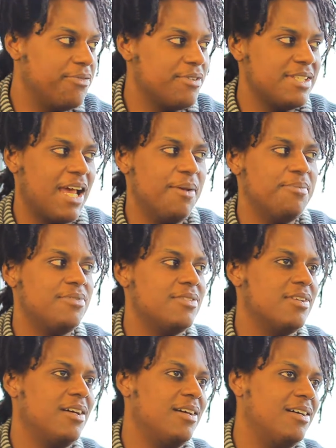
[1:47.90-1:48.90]
different types,
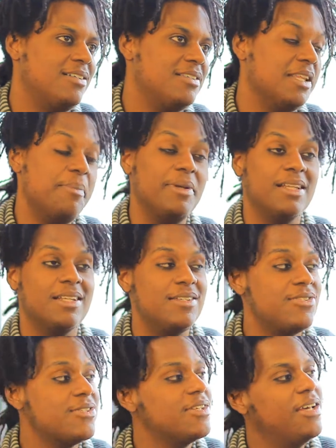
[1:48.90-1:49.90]
uh,
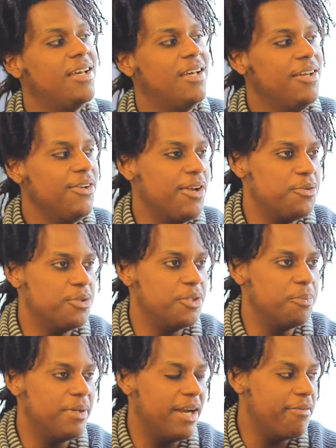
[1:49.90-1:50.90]
limitless. Mm-hmm. I do a
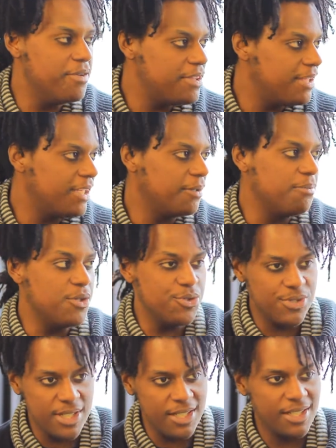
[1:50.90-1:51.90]
little bit of everything.
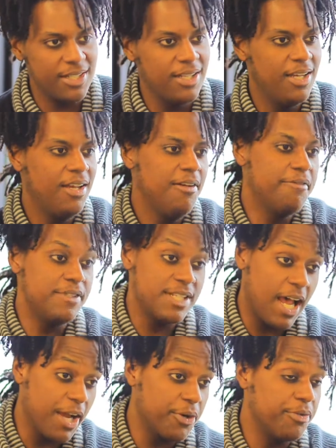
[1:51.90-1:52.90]
Music,
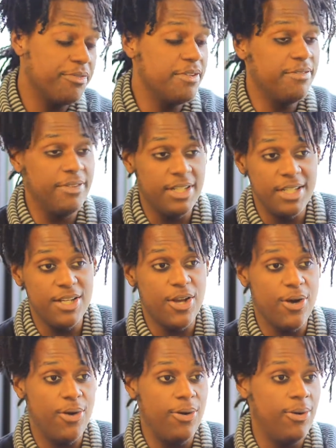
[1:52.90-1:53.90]
photography,
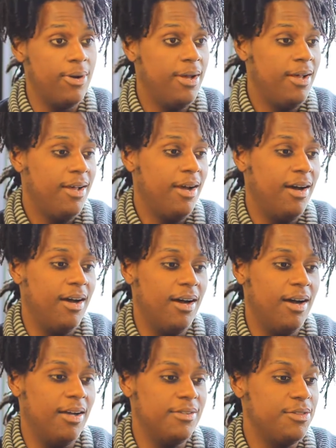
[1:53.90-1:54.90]
video, uh,